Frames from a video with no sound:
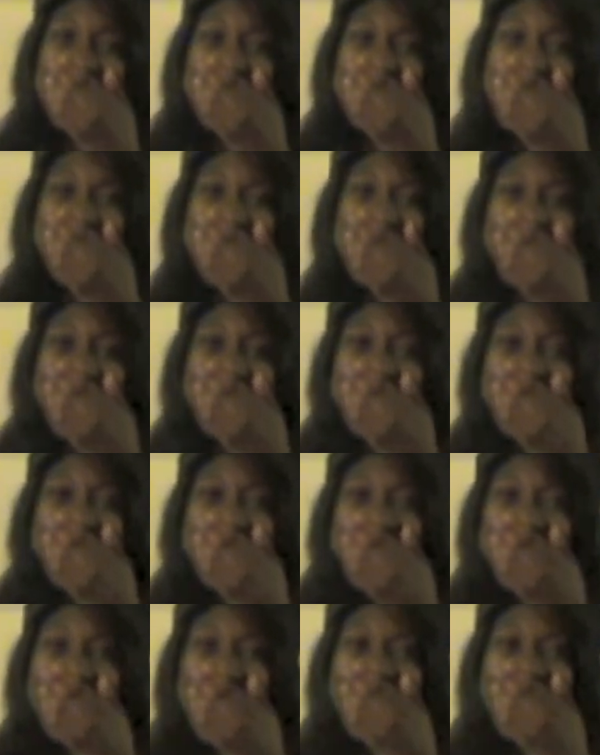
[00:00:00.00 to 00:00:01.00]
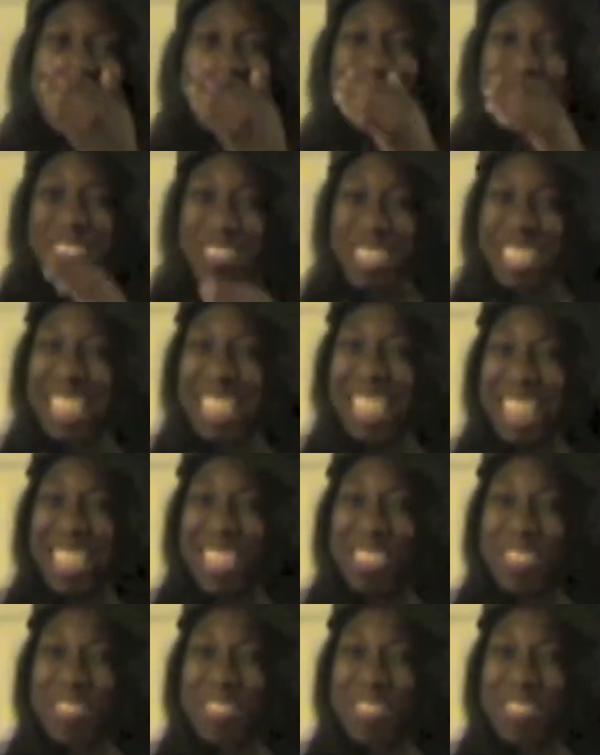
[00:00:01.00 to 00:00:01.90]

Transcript: Welcome, yeah. welcome. Did you really?